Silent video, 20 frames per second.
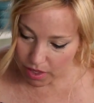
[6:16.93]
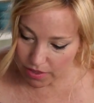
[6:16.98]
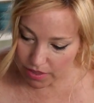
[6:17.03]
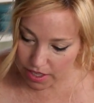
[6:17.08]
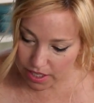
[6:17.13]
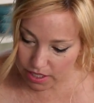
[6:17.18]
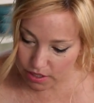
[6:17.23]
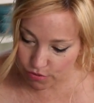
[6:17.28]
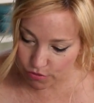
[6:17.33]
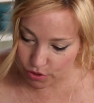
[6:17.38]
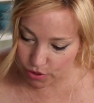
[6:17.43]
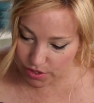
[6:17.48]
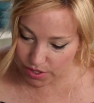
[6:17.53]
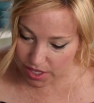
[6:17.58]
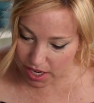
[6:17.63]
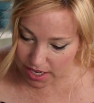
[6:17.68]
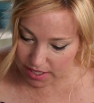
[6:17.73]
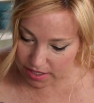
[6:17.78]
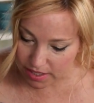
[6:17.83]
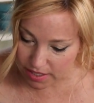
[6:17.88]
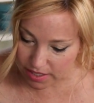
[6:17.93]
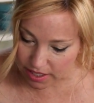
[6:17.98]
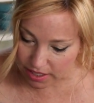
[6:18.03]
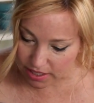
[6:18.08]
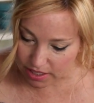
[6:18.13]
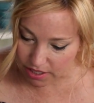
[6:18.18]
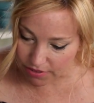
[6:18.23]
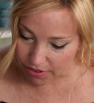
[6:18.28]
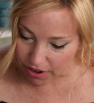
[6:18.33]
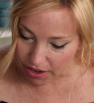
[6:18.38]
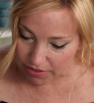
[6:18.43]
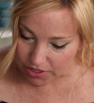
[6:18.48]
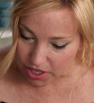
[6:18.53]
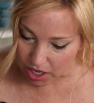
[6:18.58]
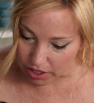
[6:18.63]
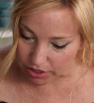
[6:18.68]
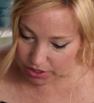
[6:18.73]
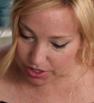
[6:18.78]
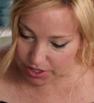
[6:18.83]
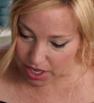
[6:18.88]
This full size is
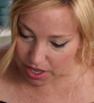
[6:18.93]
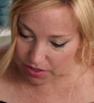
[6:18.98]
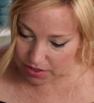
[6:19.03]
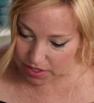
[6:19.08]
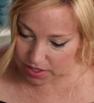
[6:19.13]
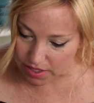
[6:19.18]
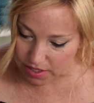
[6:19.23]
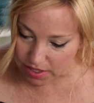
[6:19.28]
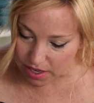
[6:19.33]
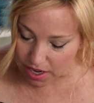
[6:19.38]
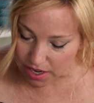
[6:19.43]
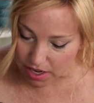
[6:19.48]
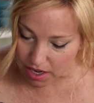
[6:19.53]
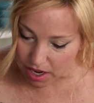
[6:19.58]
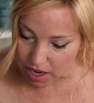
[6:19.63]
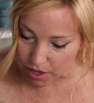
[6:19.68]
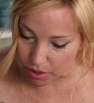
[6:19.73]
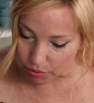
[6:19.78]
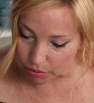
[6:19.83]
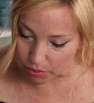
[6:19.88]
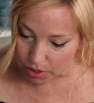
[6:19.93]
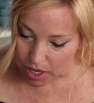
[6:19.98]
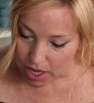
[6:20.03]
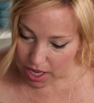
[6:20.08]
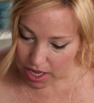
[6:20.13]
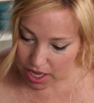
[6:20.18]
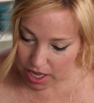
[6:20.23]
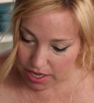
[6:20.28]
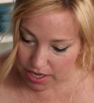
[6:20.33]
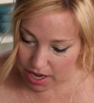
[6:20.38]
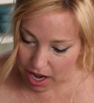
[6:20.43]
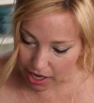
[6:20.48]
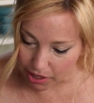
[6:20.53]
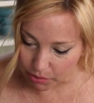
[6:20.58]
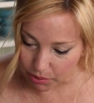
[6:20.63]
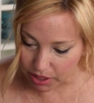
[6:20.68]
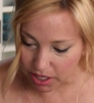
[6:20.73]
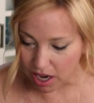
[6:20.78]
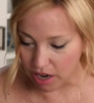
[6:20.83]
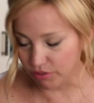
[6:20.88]
$65, and this is a
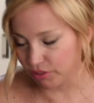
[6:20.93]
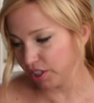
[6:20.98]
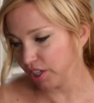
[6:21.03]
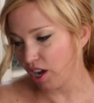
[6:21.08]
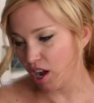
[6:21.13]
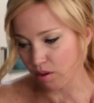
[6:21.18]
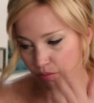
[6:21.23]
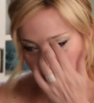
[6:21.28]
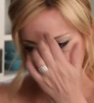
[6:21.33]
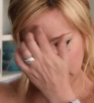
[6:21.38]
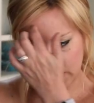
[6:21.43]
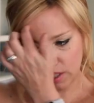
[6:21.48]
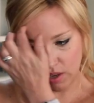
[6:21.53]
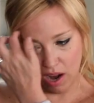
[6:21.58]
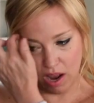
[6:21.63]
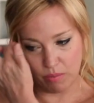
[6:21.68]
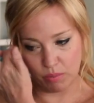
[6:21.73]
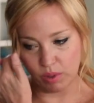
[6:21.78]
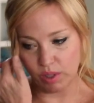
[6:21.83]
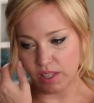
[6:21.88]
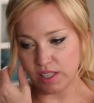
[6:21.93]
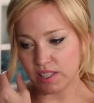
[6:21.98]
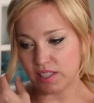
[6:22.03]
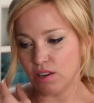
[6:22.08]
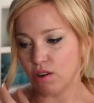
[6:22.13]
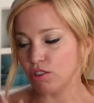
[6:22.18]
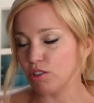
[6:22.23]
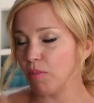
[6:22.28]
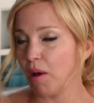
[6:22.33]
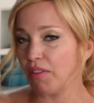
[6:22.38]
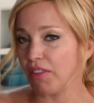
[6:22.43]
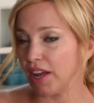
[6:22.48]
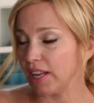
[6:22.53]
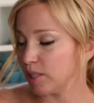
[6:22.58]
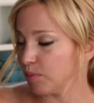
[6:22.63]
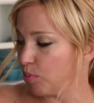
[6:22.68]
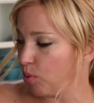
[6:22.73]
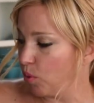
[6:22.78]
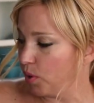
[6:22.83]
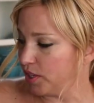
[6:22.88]
night recovery complex, so I'm really stoked about
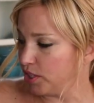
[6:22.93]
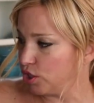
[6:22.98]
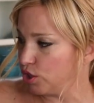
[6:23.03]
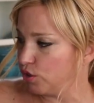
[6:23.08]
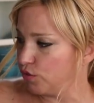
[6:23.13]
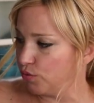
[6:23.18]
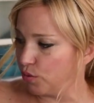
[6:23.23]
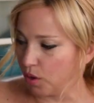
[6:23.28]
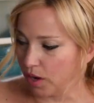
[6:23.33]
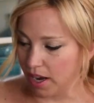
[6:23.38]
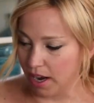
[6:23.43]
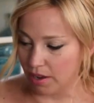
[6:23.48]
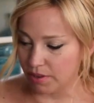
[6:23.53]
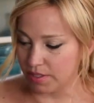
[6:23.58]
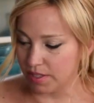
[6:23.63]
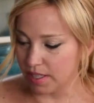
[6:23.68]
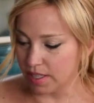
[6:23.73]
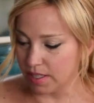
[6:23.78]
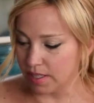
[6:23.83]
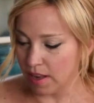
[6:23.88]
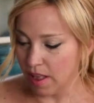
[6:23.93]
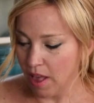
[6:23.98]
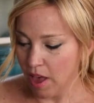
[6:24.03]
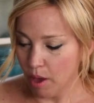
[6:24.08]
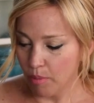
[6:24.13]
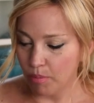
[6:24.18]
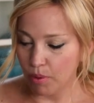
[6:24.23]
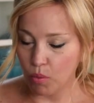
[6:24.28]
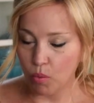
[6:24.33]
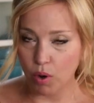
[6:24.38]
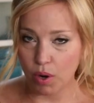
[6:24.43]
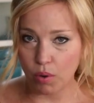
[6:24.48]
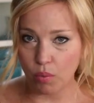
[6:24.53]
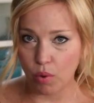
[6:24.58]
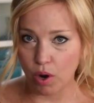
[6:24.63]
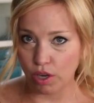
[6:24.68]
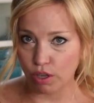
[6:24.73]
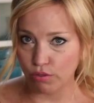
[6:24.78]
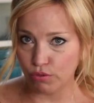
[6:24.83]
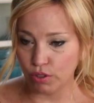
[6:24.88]
that. It's 0.24 ounces, but what a
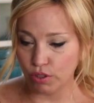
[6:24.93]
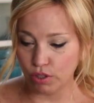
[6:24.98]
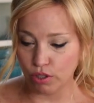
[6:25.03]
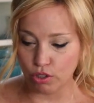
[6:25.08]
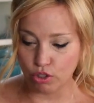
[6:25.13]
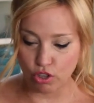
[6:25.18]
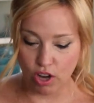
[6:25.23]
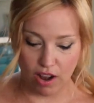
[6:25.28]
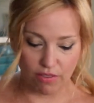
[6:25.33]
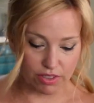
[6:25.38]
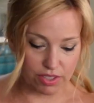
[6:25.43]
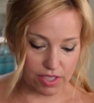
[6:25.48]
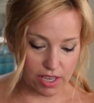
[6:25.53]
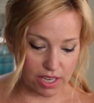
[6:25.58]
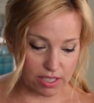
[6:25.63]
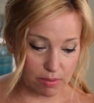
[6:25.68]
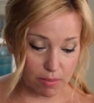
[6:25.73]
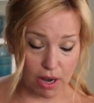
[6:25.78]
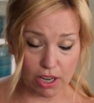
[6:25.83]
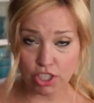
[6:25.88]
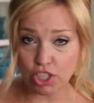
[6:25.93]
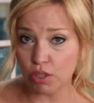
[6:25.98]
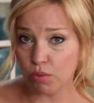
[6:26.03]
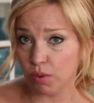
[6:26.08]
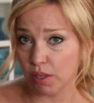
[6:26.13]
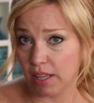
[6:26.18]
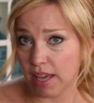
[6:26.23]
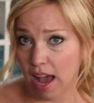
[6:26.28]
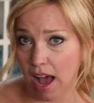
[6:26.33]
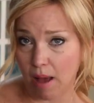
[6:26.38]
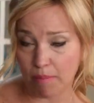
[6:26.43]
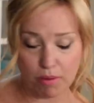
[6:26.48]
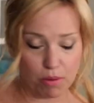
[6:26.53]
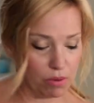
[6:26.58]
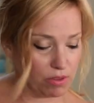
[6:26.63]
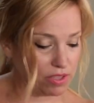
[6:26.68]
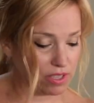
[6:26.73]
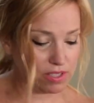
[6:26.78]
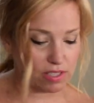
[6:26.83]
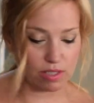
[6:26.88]
wonderful little travel size. I'm actually really
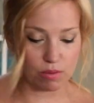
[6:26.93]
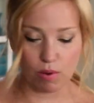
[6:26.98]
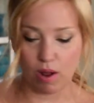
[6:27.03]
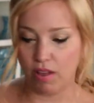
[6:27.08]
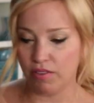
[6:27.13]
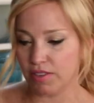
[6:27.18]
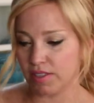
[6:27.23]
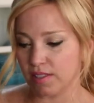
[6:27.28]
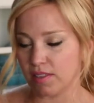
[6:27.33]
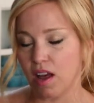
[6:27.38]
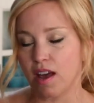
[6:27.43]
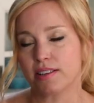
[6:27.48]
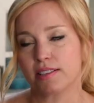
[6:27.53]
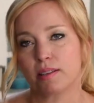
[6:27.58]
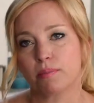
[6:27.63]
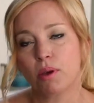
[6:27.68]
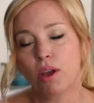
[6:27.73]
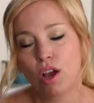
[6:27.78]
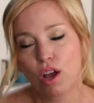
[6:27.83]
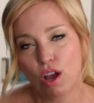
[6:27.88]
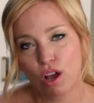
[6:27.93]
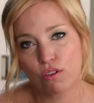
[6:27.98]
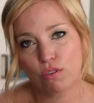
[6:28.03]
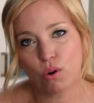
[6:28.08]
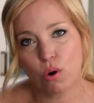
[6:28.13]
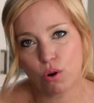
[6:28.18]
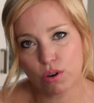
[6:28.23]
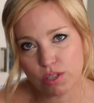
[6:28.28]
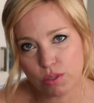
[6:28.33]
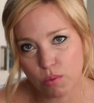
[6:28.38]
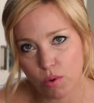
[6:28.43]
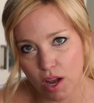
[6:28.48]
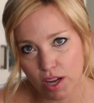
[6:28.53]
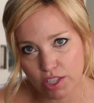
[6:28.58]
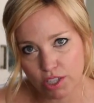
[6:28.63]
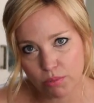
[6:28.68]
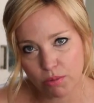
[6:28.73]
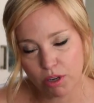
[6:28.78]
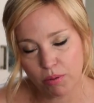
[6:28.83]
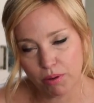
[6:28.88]
happy with this as well, this is awesome. Of course,
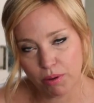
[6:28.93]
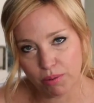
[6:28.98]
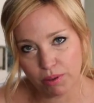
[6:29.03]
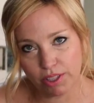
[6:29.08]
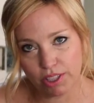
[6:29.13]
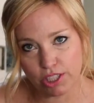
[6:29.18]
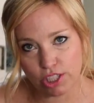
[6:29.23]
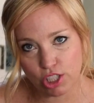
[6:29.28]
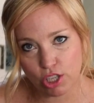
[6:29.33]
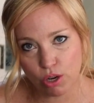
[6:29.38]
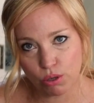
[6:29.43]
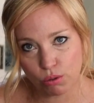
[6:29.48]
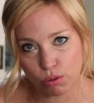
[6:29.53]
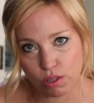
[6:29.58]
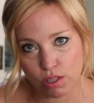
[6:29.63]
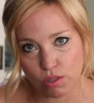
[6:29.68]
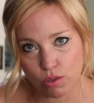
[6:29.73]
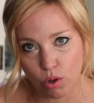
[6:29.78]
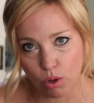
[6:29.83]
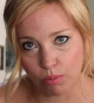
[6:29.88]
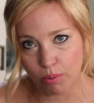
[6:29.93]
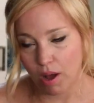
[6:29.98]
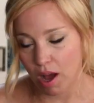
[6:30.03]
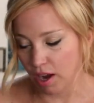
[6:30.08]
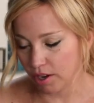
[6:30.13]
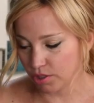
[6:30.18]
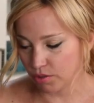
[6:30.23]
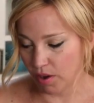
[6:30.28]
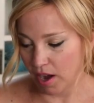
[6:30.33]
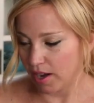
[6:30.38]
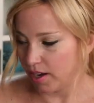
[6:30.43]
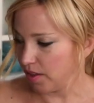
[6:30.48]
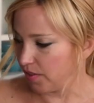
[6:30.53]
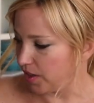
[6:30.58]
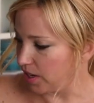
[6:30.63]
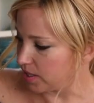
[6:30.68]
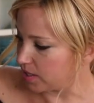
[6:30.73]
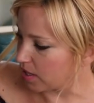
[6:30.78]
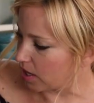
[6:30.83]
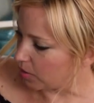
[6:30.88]
watch, I'm gonna be really stoked with this whole box, right?
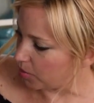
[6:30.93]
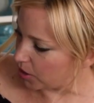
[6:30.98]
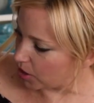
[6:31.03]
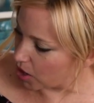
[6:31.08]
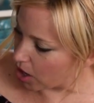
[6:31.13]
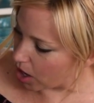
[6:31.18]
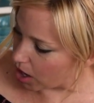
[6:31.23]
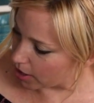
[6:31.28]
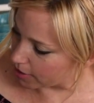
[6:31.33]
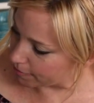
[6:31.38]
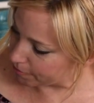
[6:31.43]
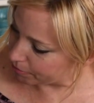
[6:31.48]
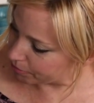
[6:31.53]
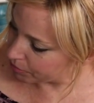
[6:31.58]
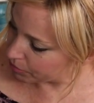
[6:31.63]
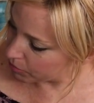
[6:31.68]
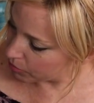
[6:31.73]
And then it's gonna be gone.